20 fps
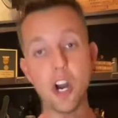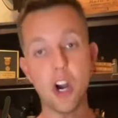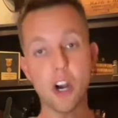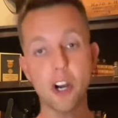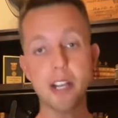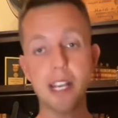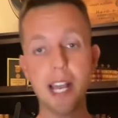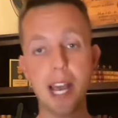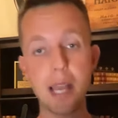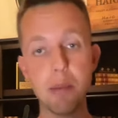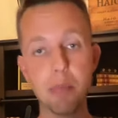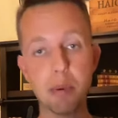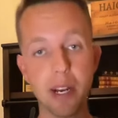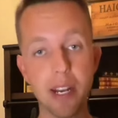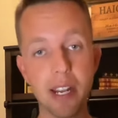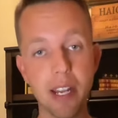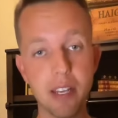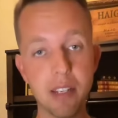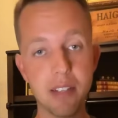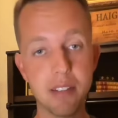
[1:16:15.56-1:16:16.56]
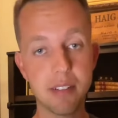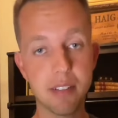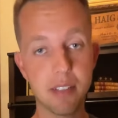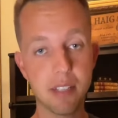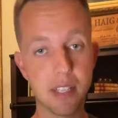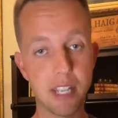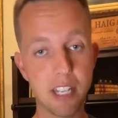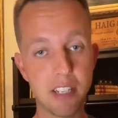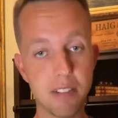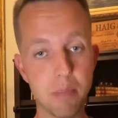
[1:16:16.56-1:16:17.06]
an REI brand
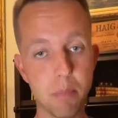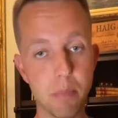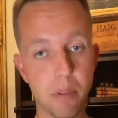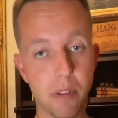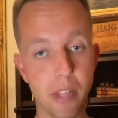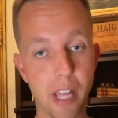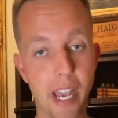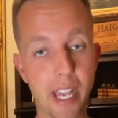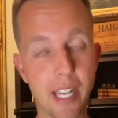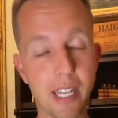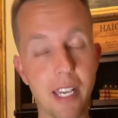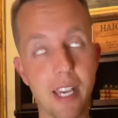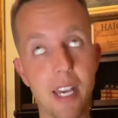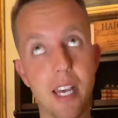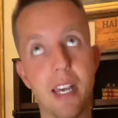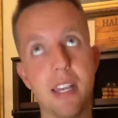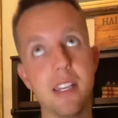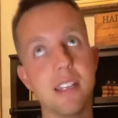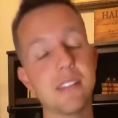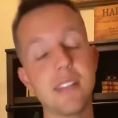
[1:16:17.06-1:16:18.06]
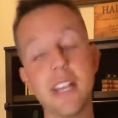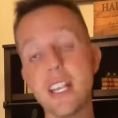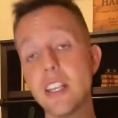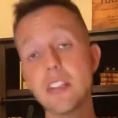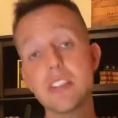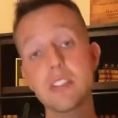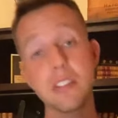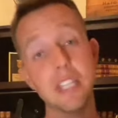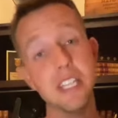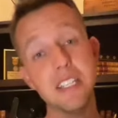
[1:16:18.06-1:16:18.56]
that's like,
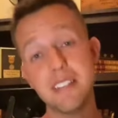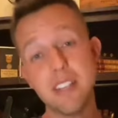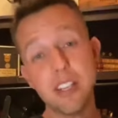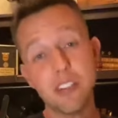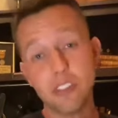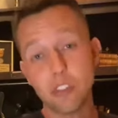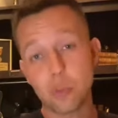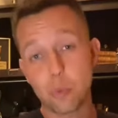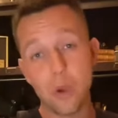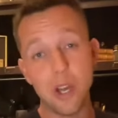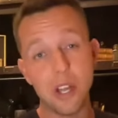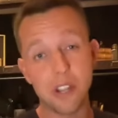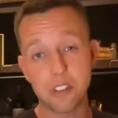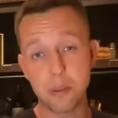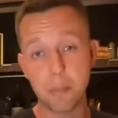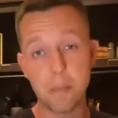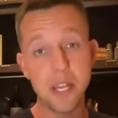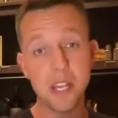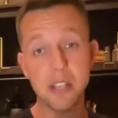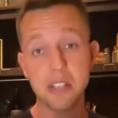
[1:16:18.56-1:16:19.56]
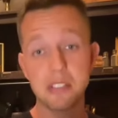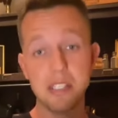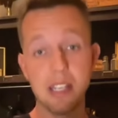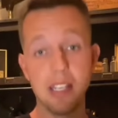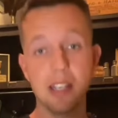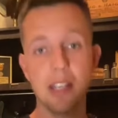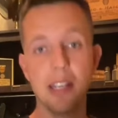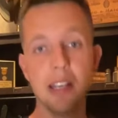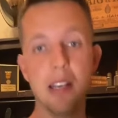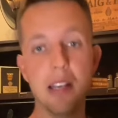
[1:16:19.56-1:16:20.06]
it sells as well as a
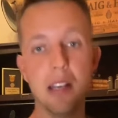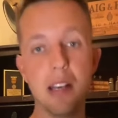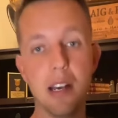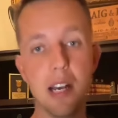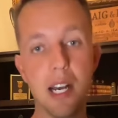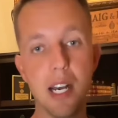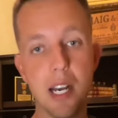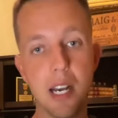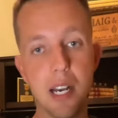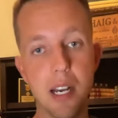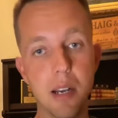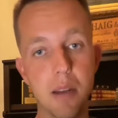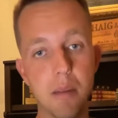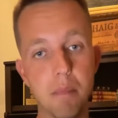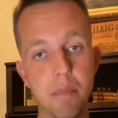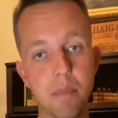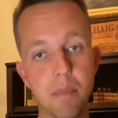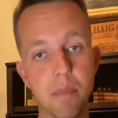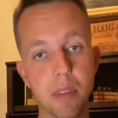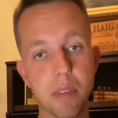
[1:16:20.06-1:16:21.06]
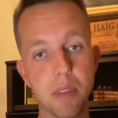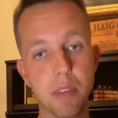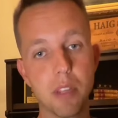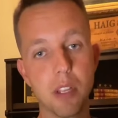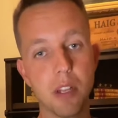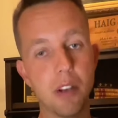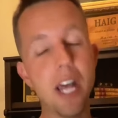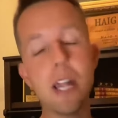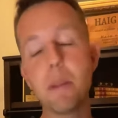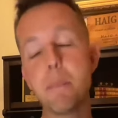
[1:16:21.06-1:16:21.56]
Pendleton.
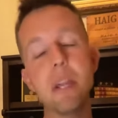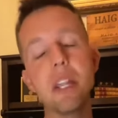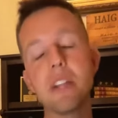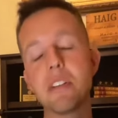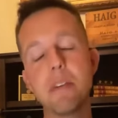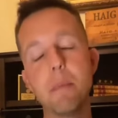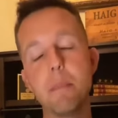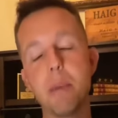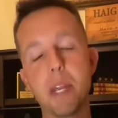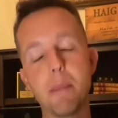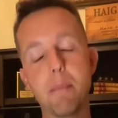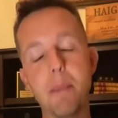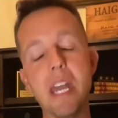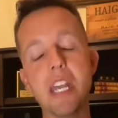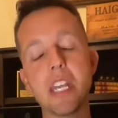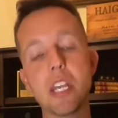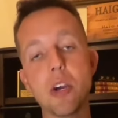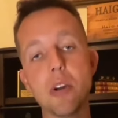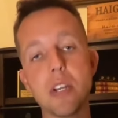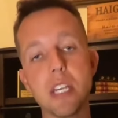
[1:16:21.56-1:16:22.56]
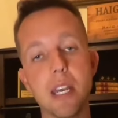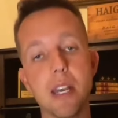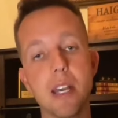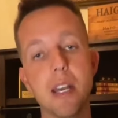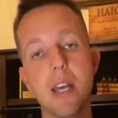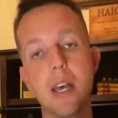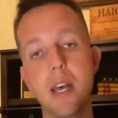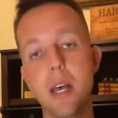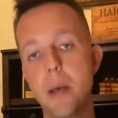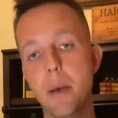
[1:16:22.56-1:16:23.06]
Not a Pendleton, but a
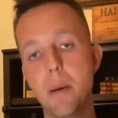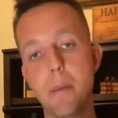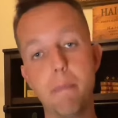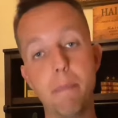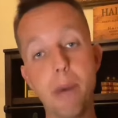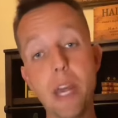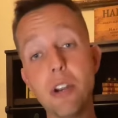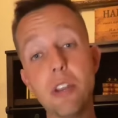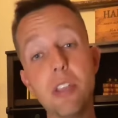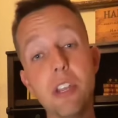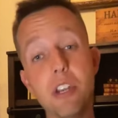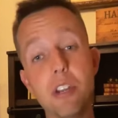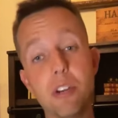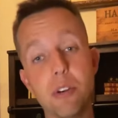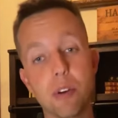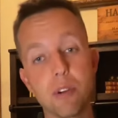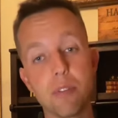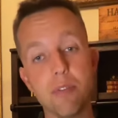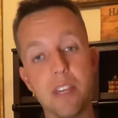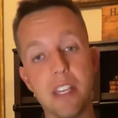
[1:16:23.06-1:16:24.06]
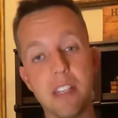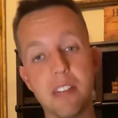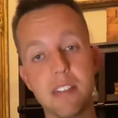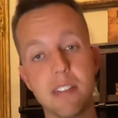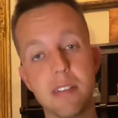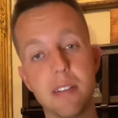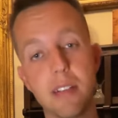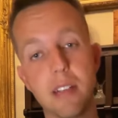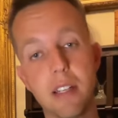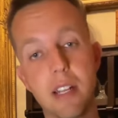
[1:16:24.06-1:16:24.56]
Patagonia. Better than a North
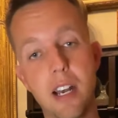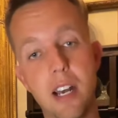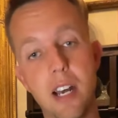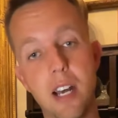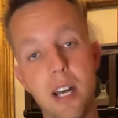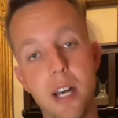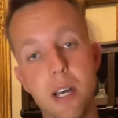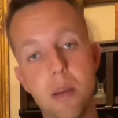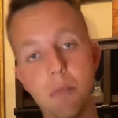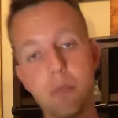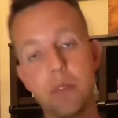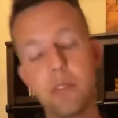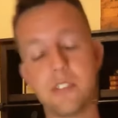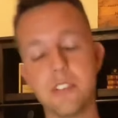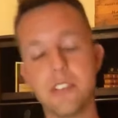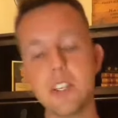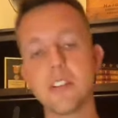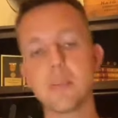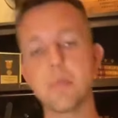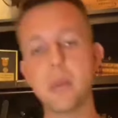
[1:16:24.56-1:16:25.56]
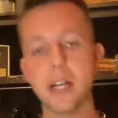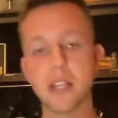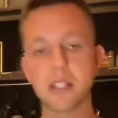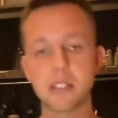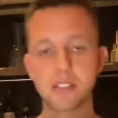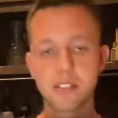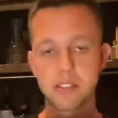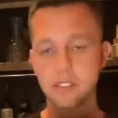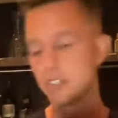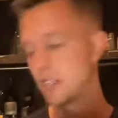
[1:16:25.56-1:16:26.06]
Face.
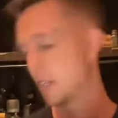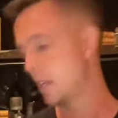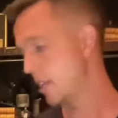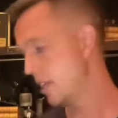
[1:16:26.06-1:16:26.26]
$6.